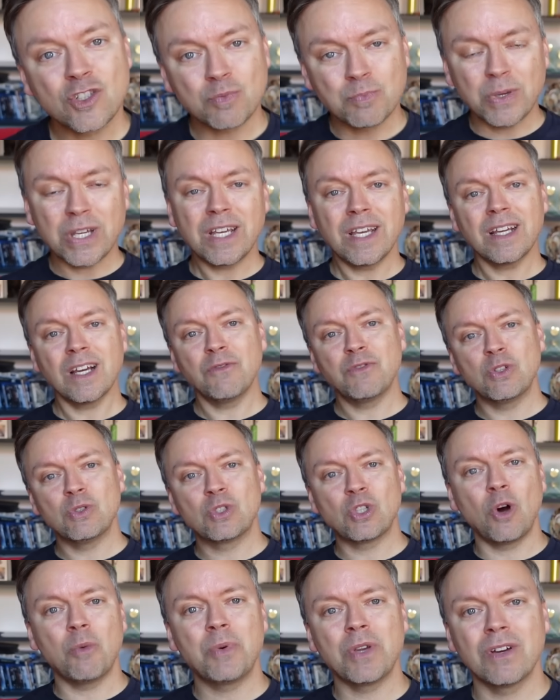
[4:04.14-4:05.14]
speaking of
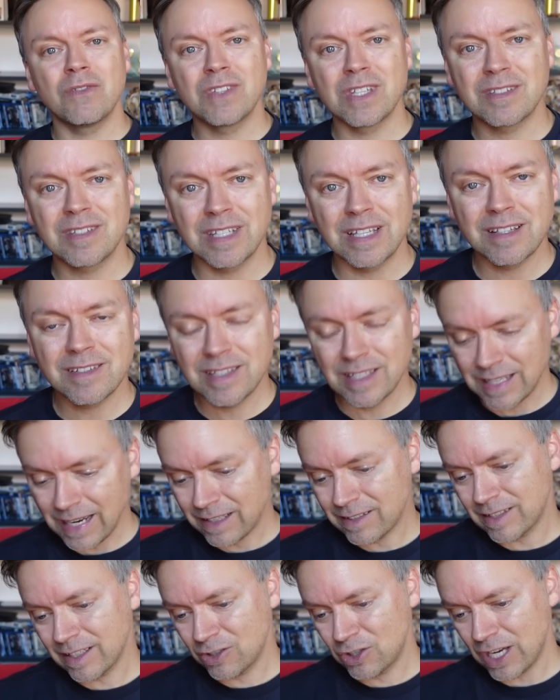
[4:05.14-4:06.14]
Utopia of the Seas, the
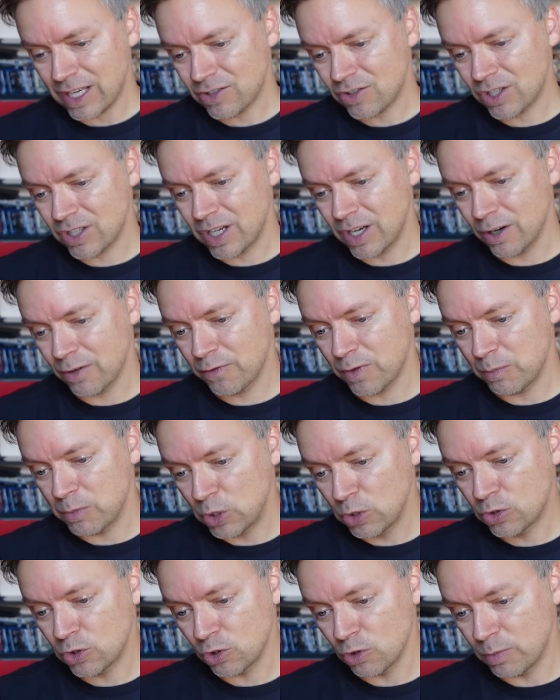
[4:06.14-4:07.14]
next suggestion here from
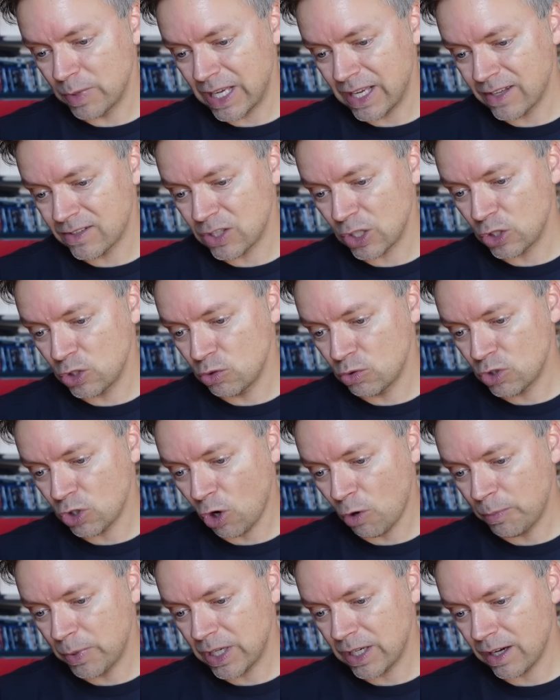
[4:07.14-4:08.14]
YouTube is
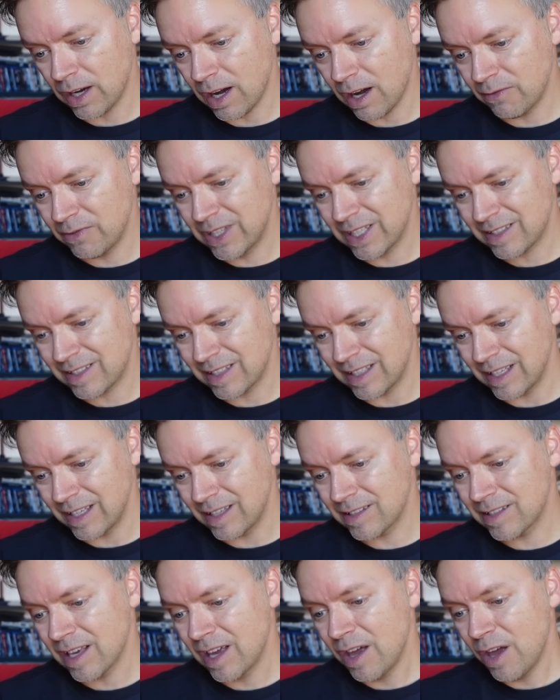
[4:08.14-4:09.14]
Utopia of the
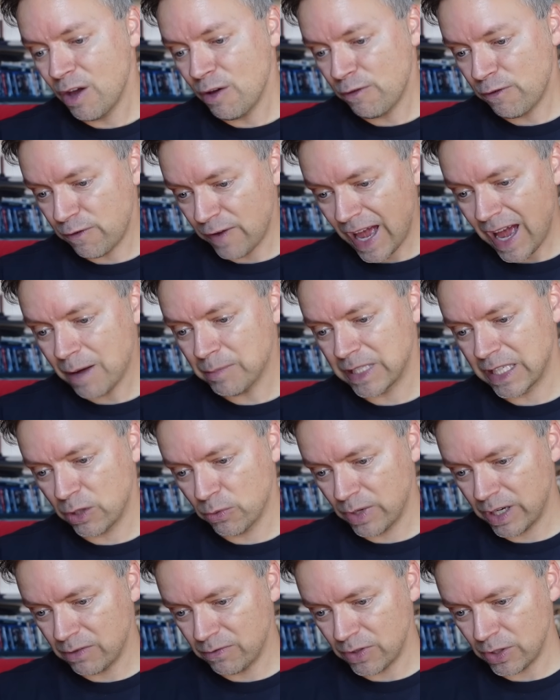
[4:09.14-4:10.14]
Seas family
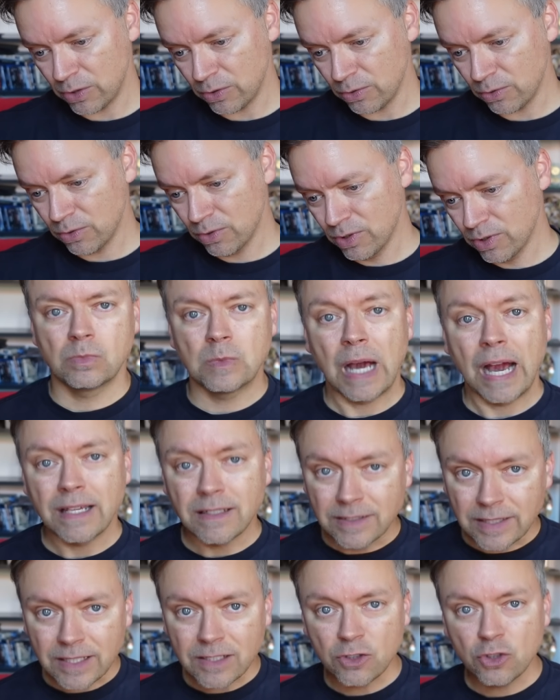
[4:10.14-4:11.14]
review. I
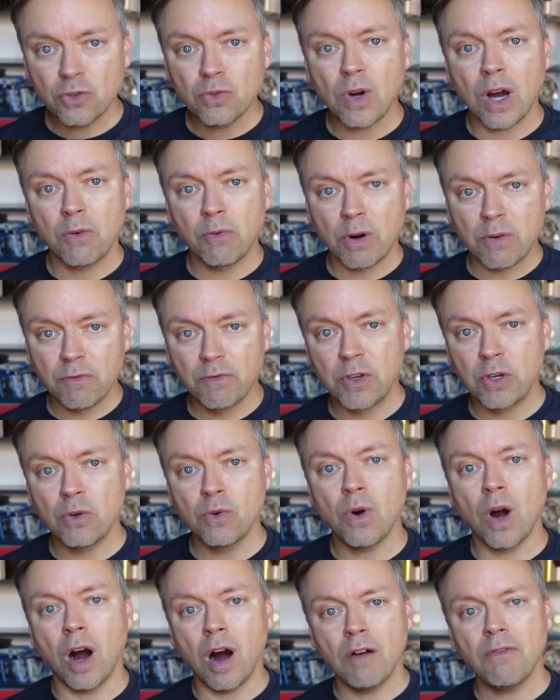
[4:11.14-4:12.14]
did do a
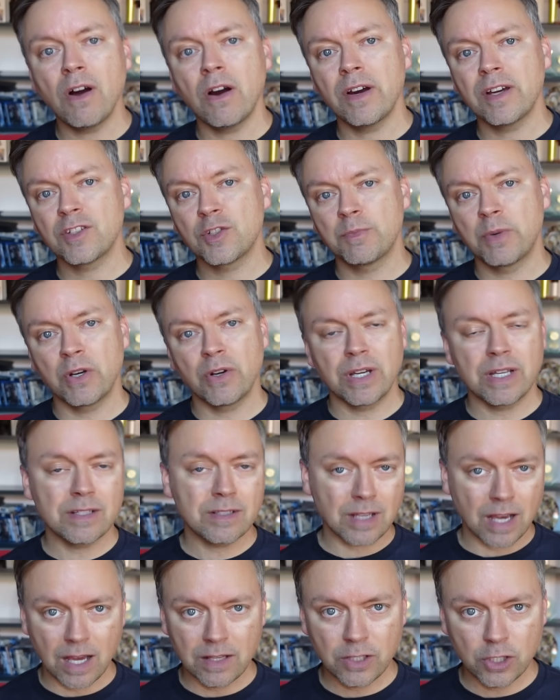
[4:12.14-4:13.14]
review of our experience
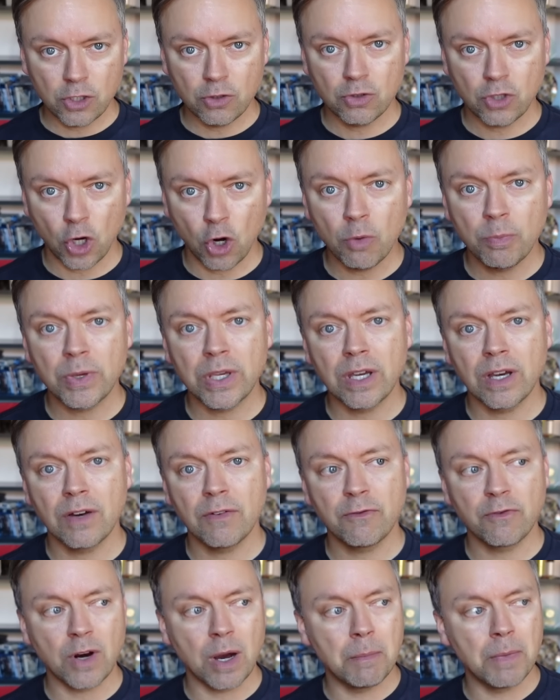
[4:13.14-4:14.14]
on the Utopia
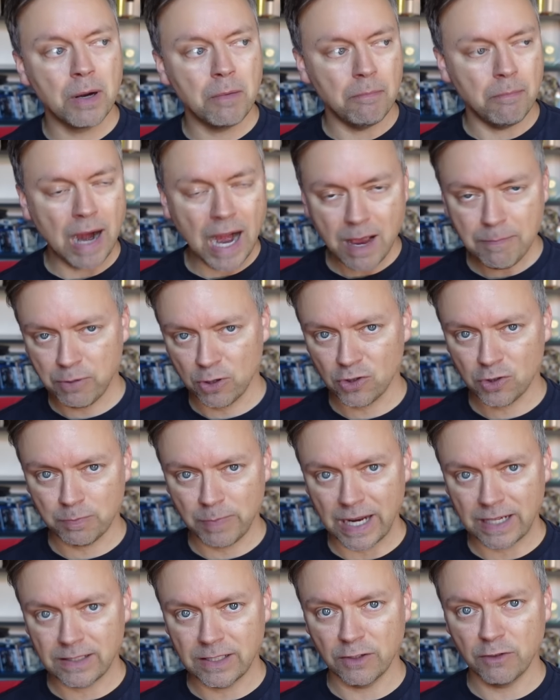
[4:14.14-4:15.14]
from my
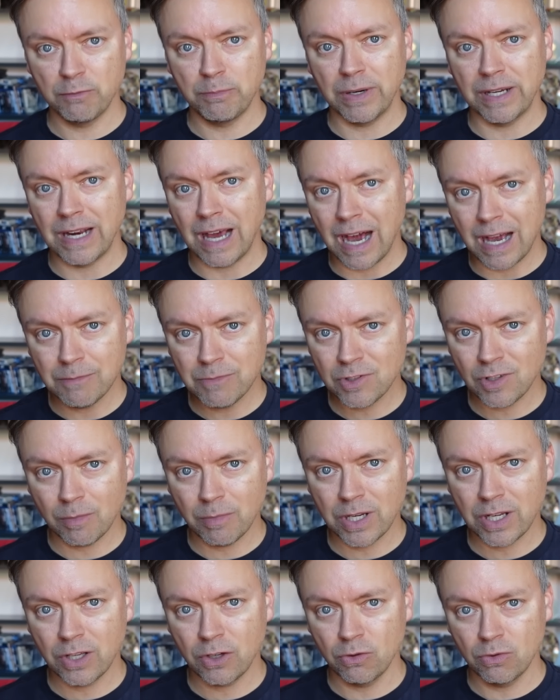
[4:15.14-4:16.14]
perspective, but I'm
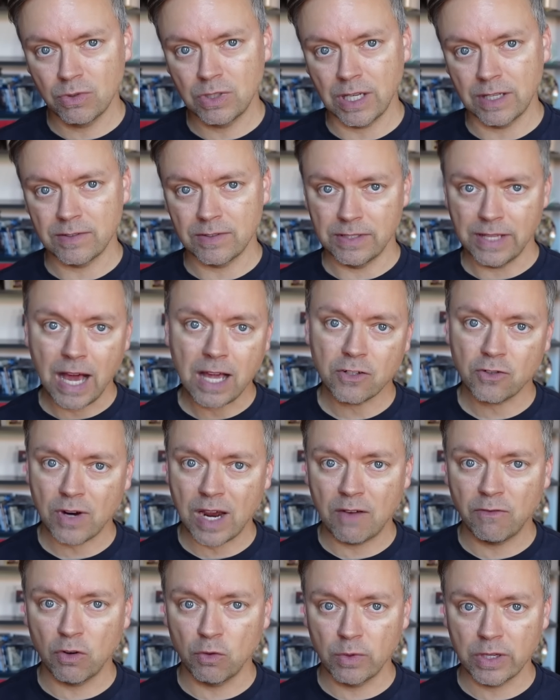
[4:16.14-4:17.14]
somebody who does not
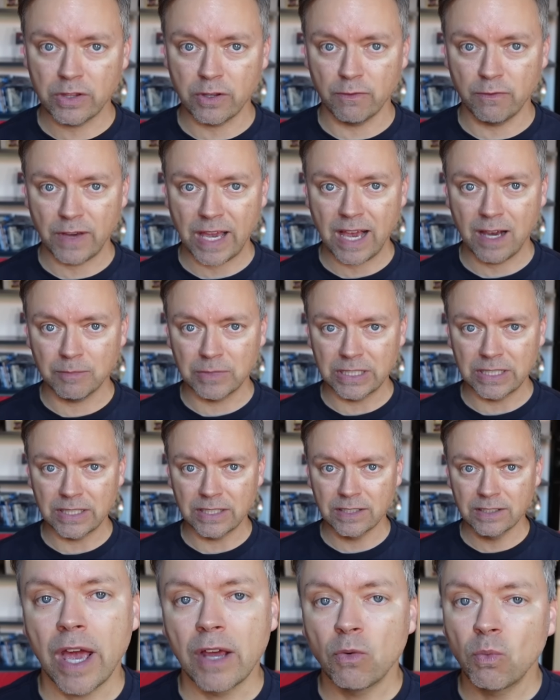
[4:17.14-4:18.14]
travel with a
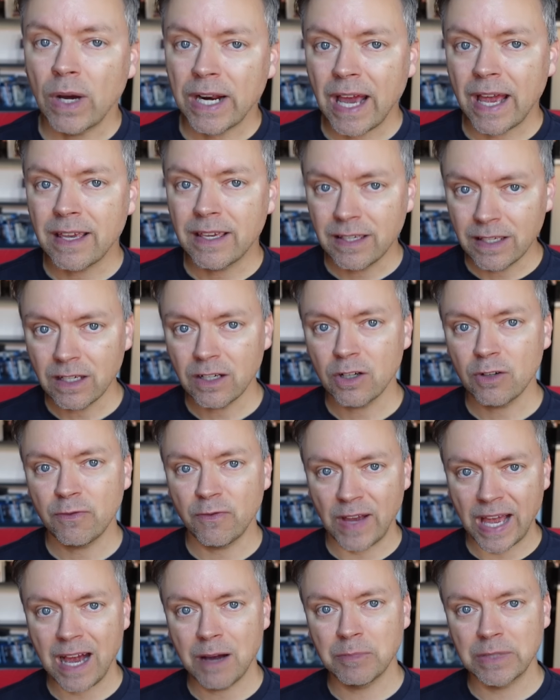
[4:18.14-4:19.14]
family. And when I hear
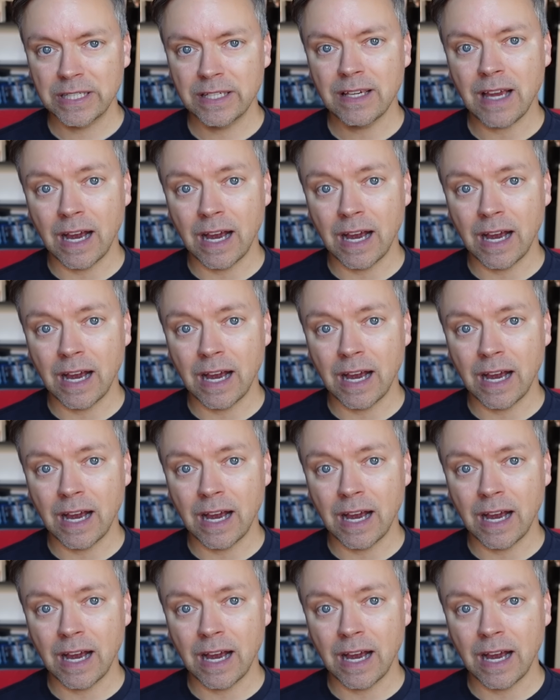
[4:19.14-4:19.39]
family,